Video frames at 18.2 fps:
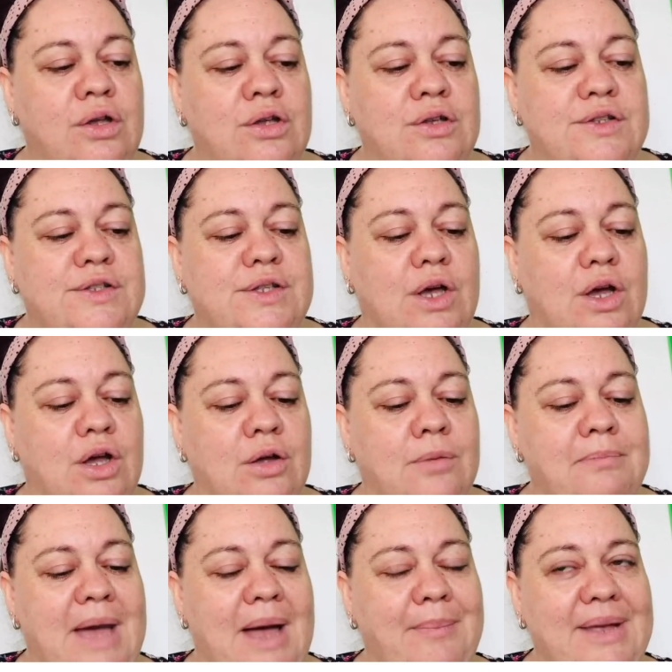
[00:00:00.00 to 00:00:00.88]
So
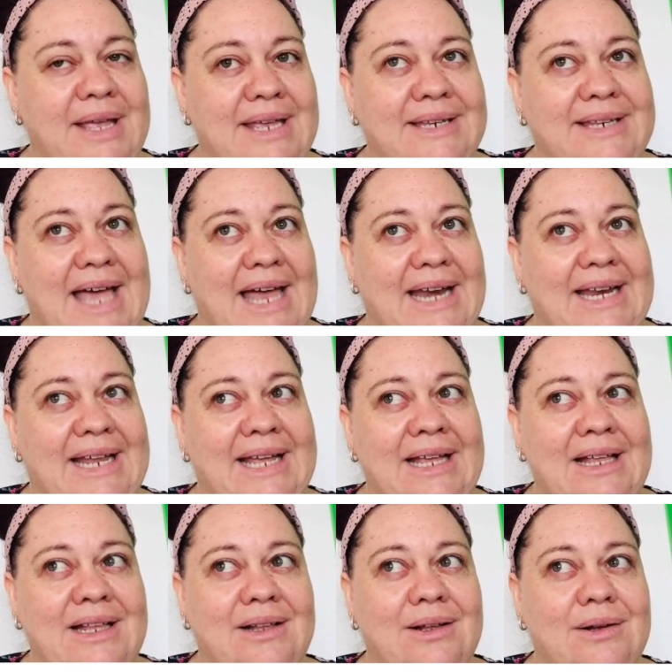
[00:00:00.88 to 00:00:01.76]
Mummy and
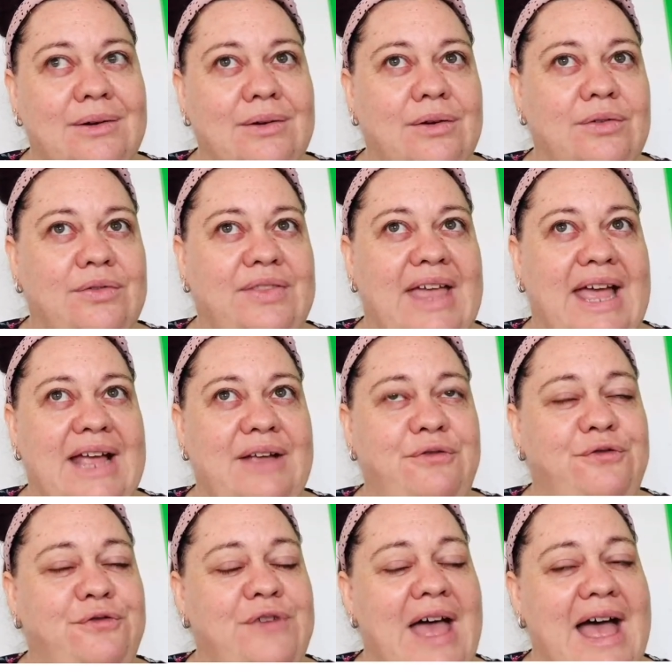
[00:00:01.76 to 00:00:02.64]
Daddy, they
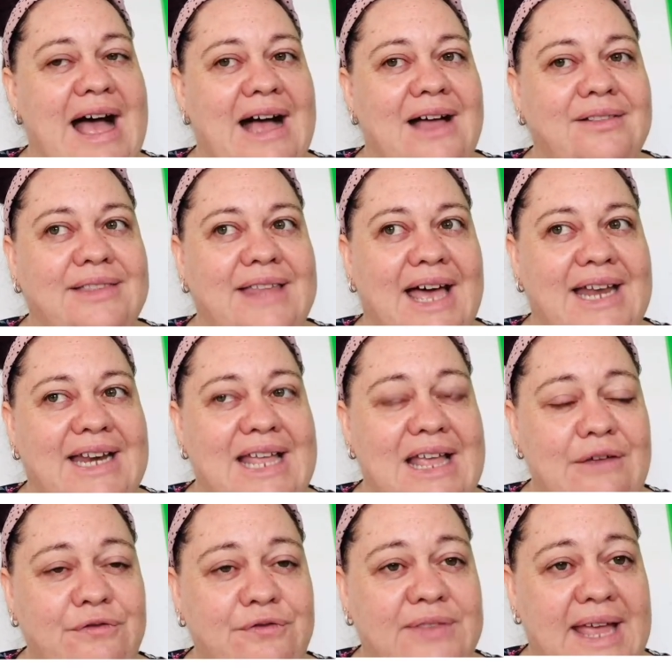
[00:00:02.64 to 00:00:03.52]
found that
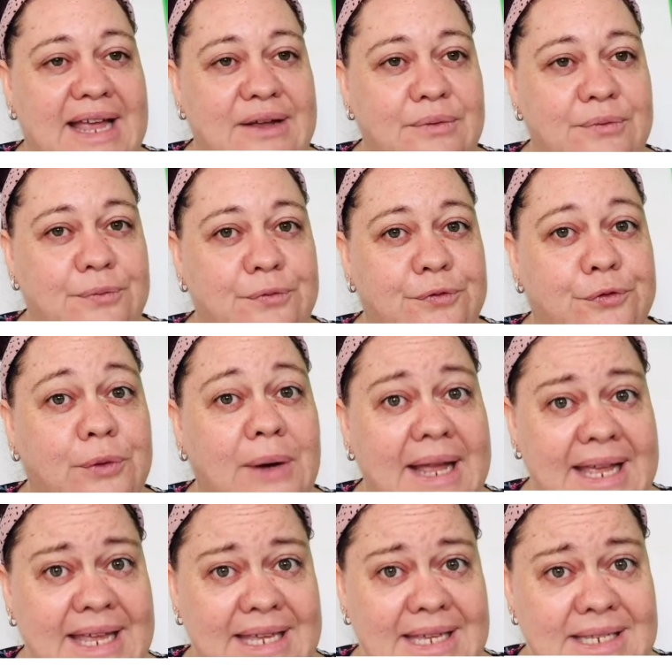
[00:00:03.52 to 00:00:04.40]
if they
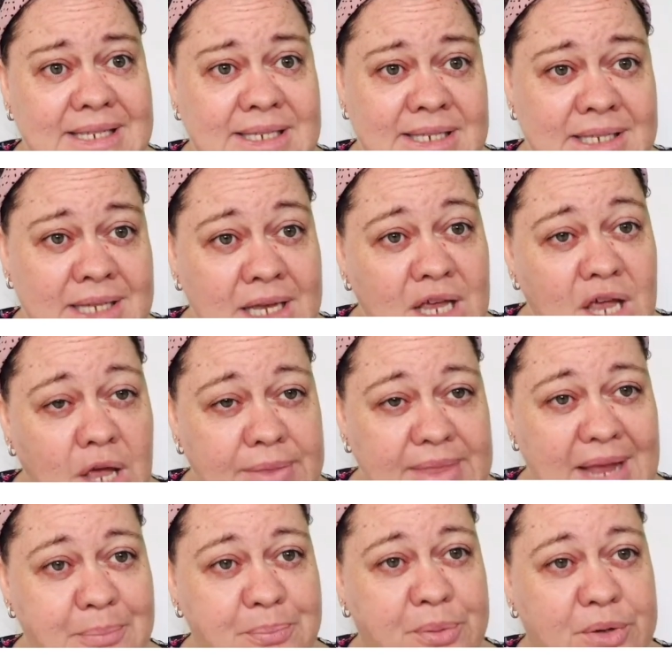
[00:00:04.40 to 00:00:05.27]
freeze,
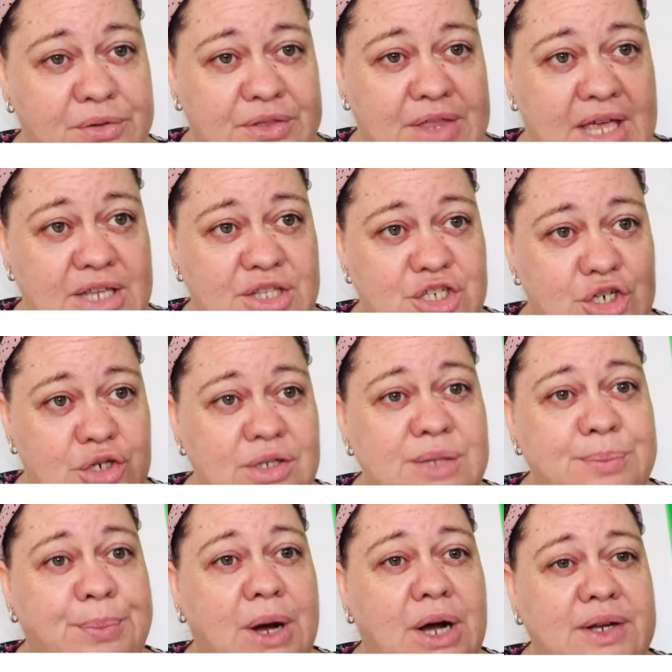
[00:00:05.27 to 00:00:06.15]
they put the
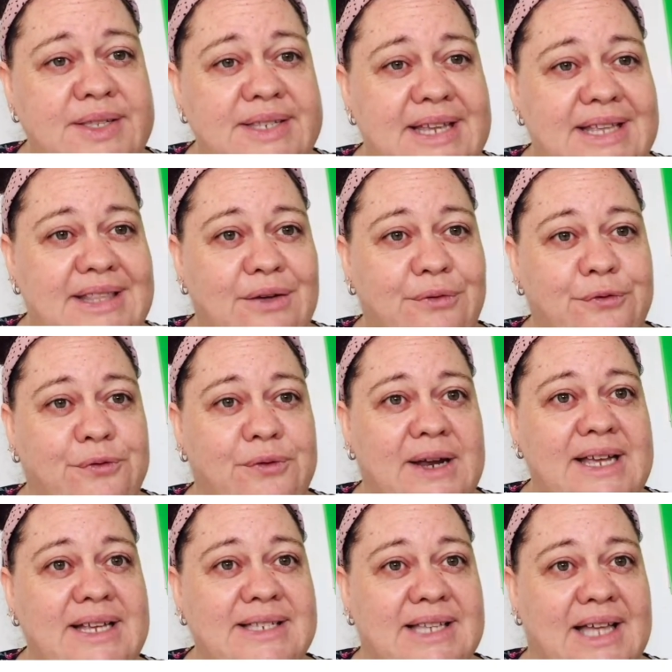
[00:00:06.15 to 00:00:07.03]
juice box in the
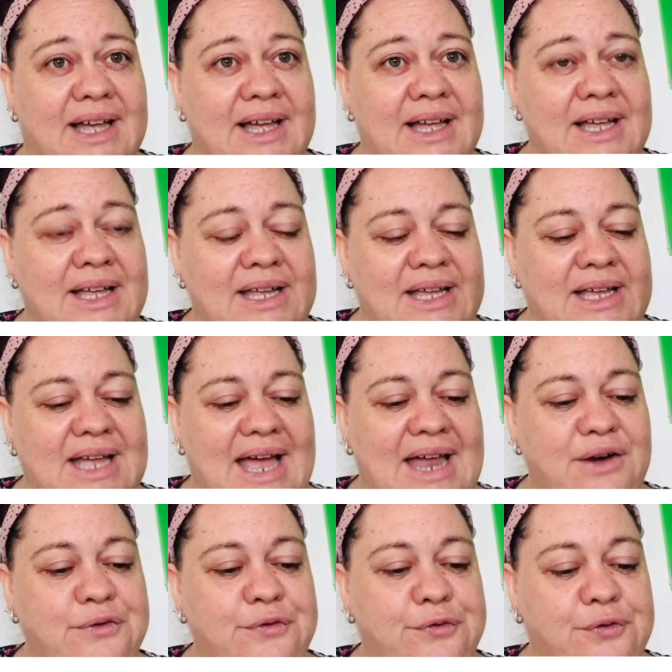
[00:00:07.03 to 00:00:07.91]
freezer
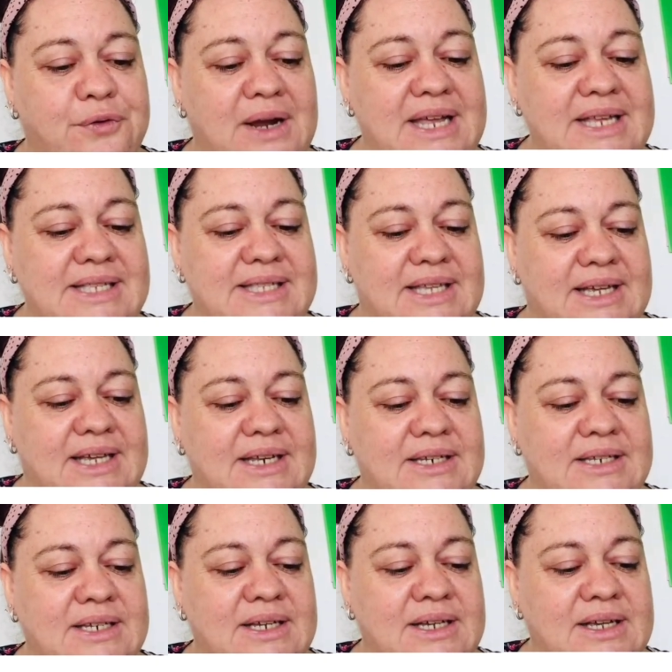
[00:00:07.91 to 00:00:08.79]
and freeze
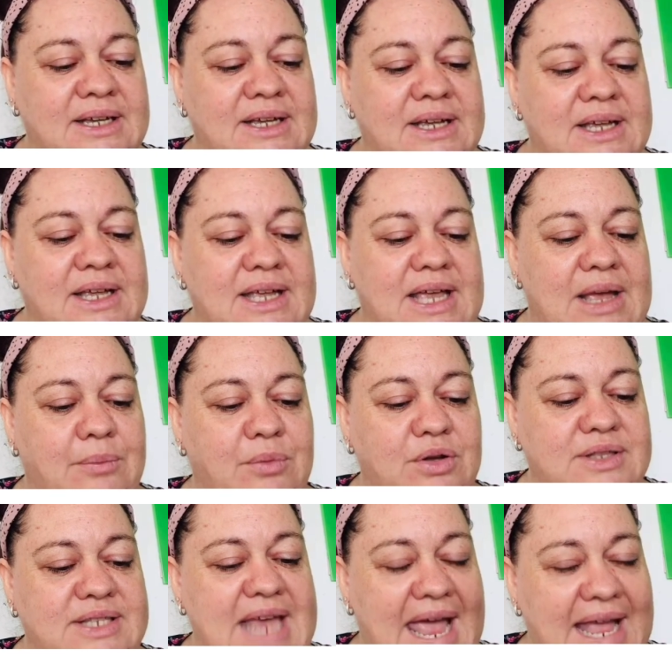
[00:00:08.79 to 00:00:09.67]
it, it
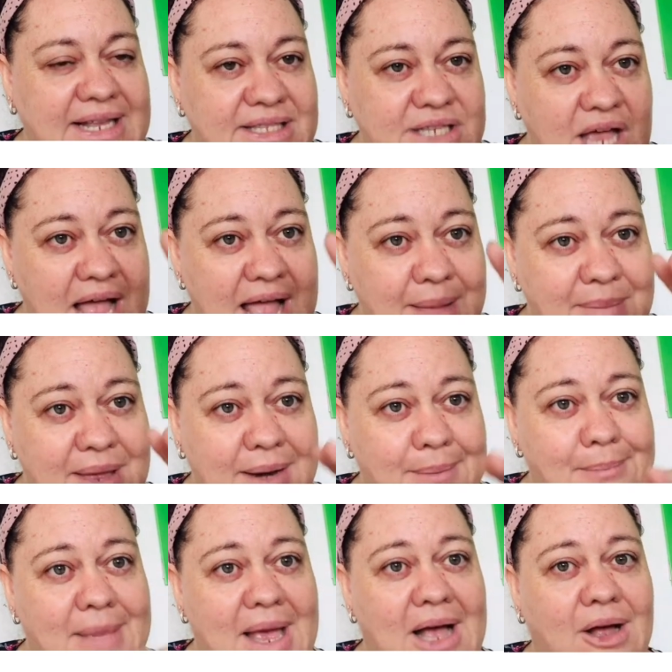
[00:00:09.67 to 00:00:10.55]
will take time
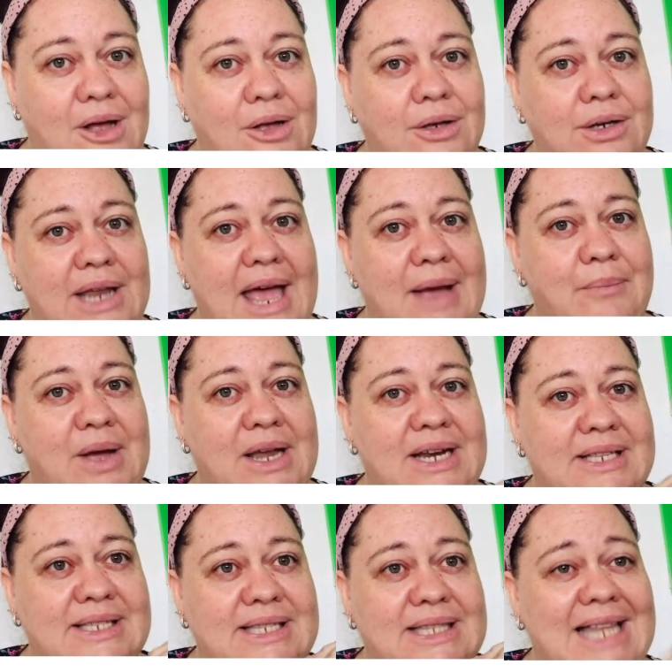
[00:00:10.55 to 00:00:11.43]
and melt, and when
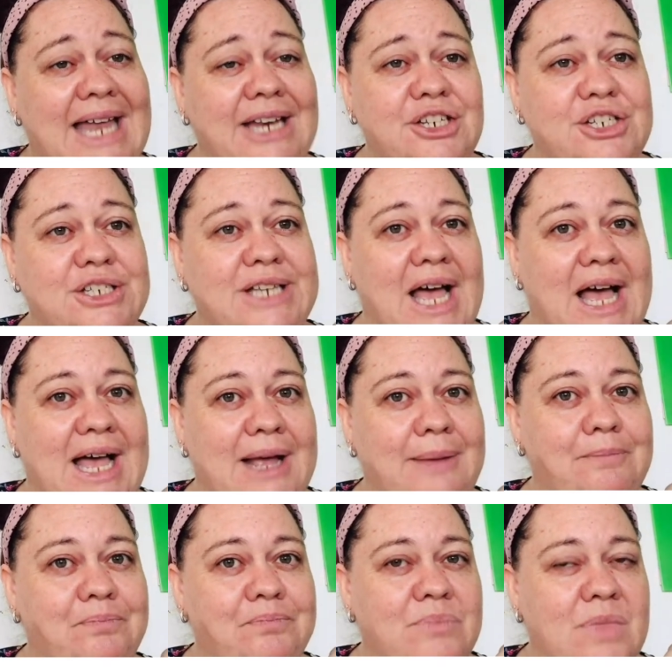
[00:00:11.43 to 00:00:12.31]
it's lunchtime,